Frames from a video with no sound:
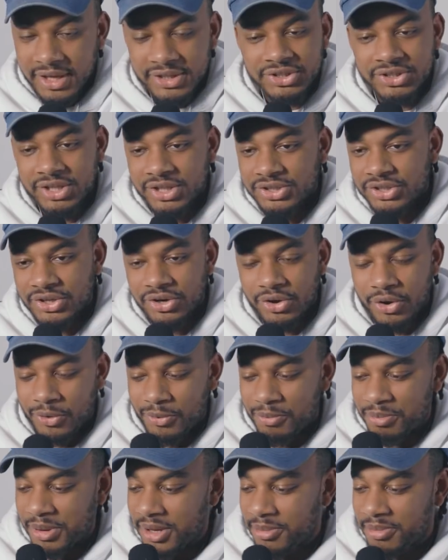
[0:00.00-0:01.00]
That's such an
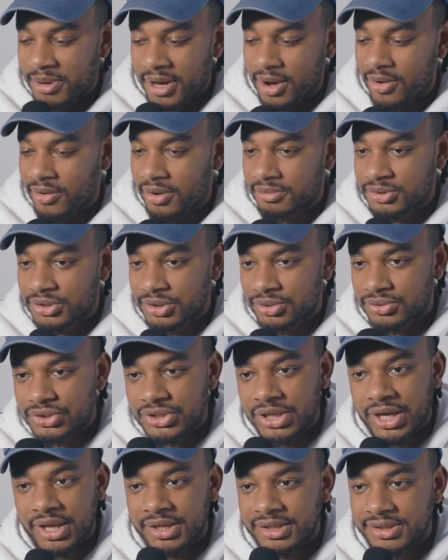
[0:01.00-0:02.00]
OP power. I'm so
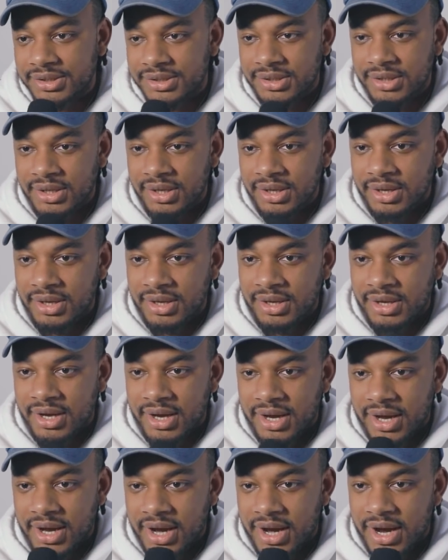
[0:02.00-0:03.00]
jealous.
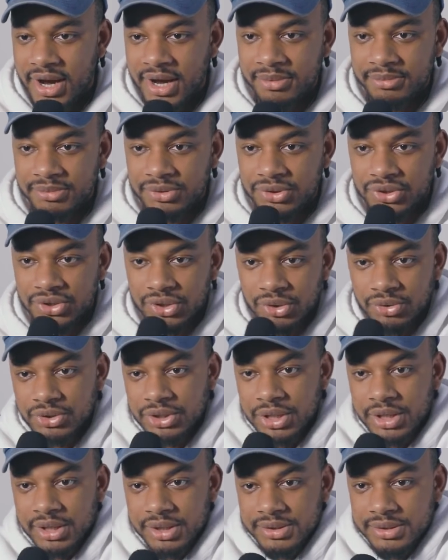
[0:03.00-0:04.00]
I am so
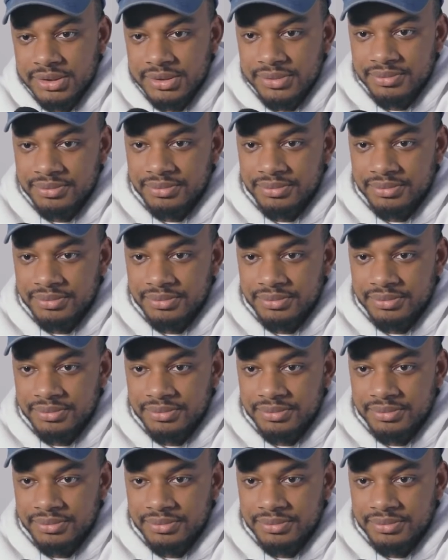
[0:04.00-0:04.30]
jealous.